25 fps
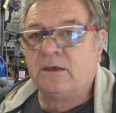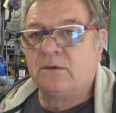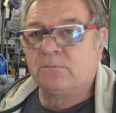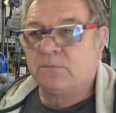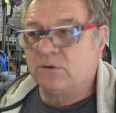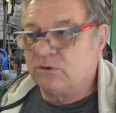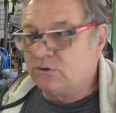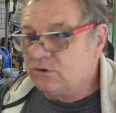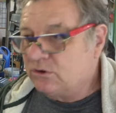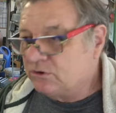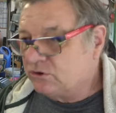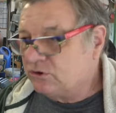
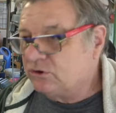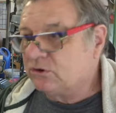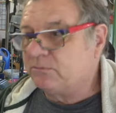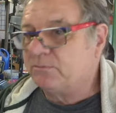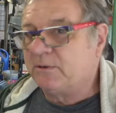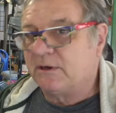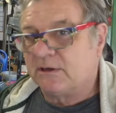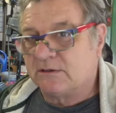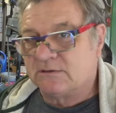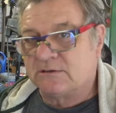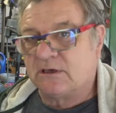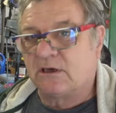But you should
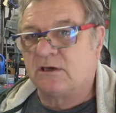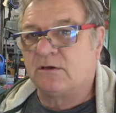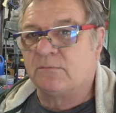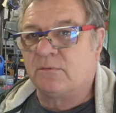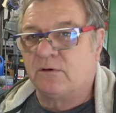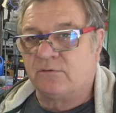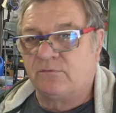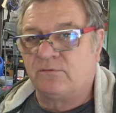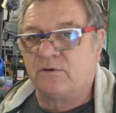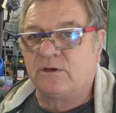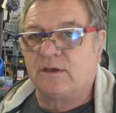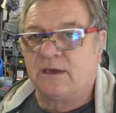be able to take them
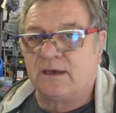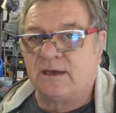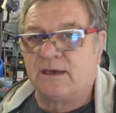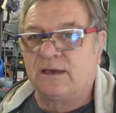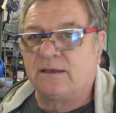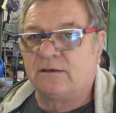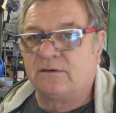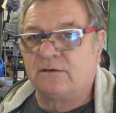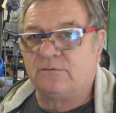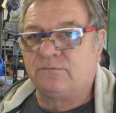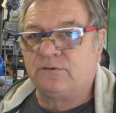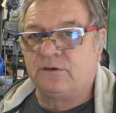off with your
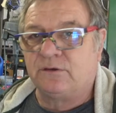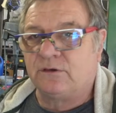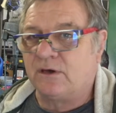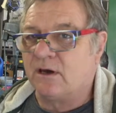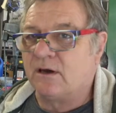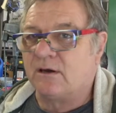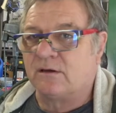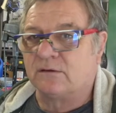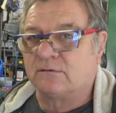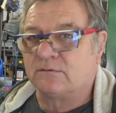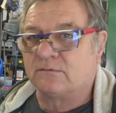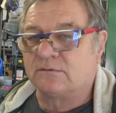hand. If you
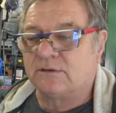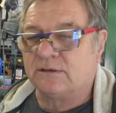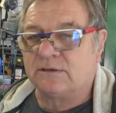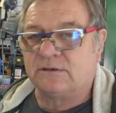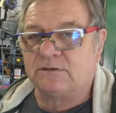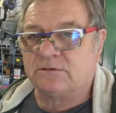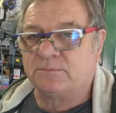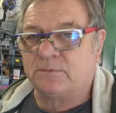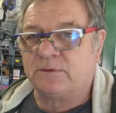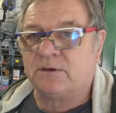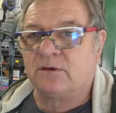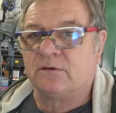can't, then
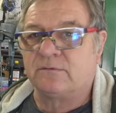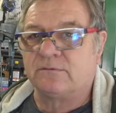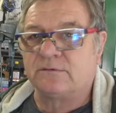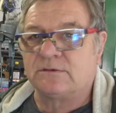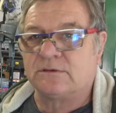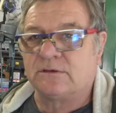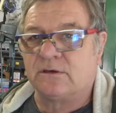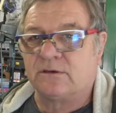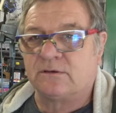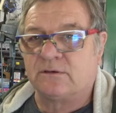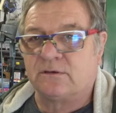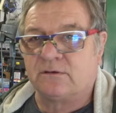it's been over
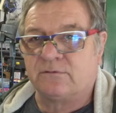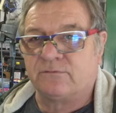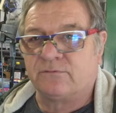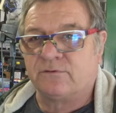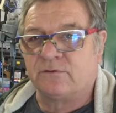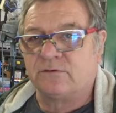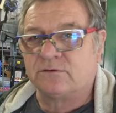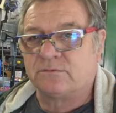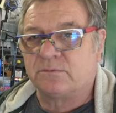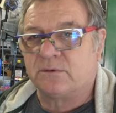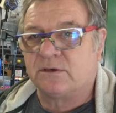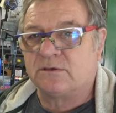tightened in the
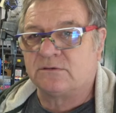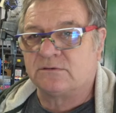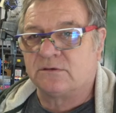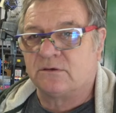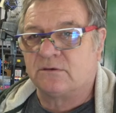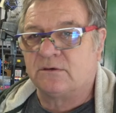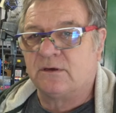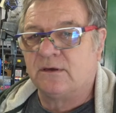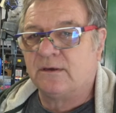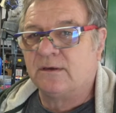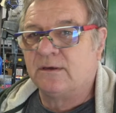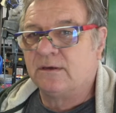first place.
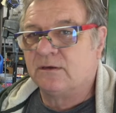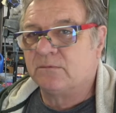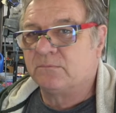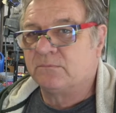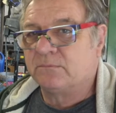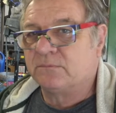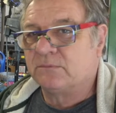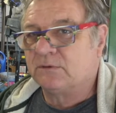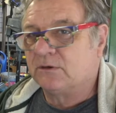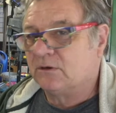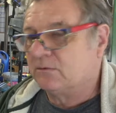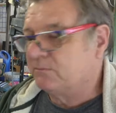So
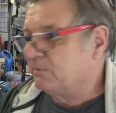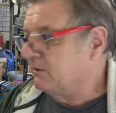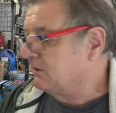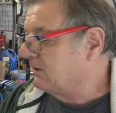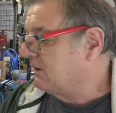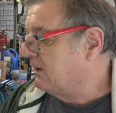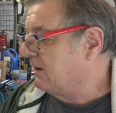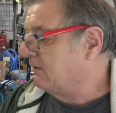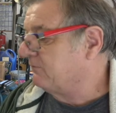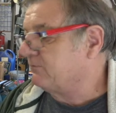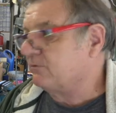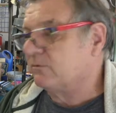be
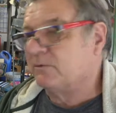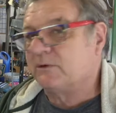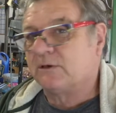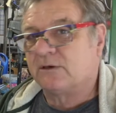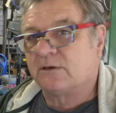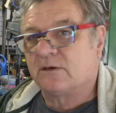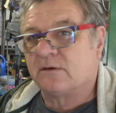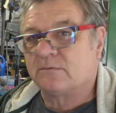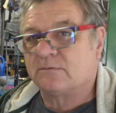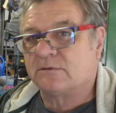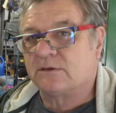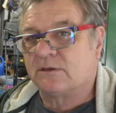careful when
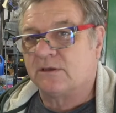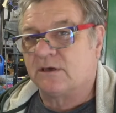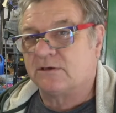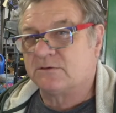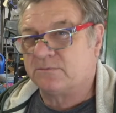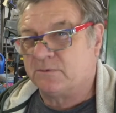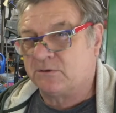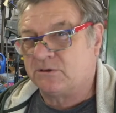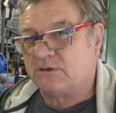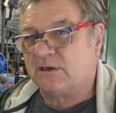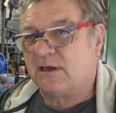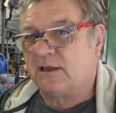it comes to that,
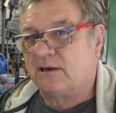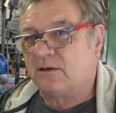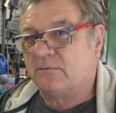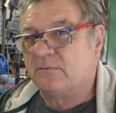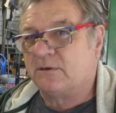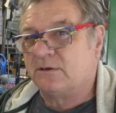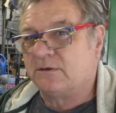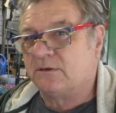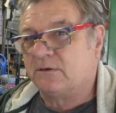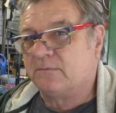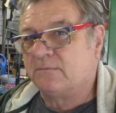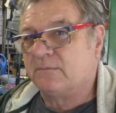especially
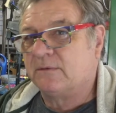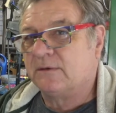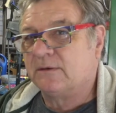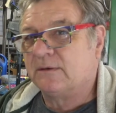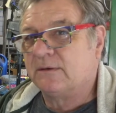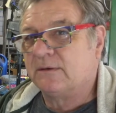aluminium.